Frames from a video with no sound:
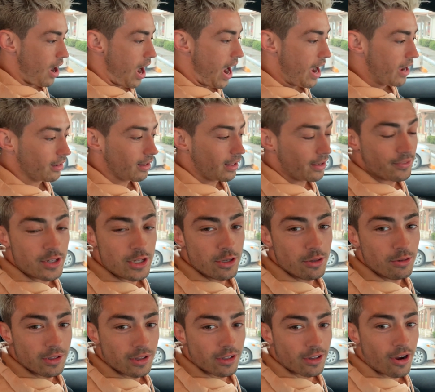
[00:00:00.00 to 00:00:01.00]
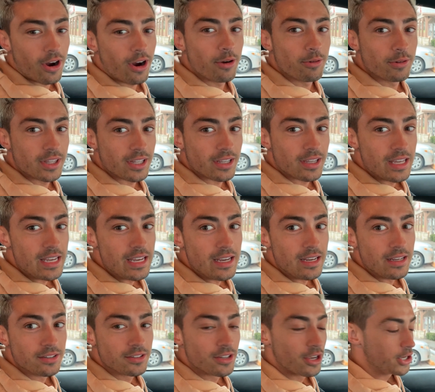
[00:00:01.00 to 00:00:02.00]
I left you in the car with the
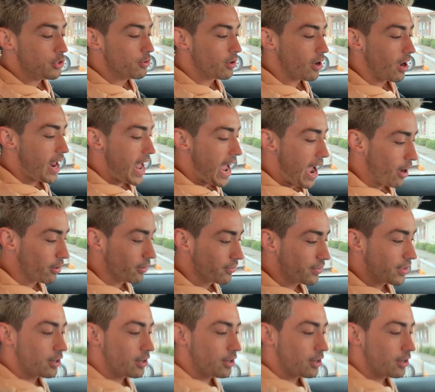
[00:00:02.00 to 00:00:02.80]
keys. You got out of